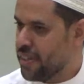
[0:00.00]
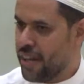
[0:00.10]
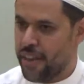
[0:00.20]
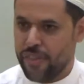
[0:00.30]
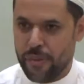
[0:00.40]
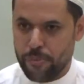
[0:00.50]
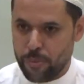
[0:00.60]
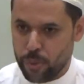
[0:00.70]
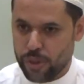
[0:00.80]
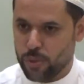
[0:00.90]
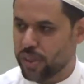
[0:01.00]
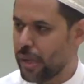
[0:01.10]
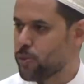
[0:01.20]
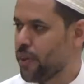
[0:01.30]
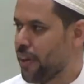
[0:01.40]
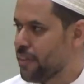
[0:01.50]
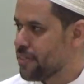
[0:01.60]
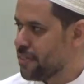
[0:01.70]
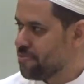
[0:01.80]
and the world will come to an end,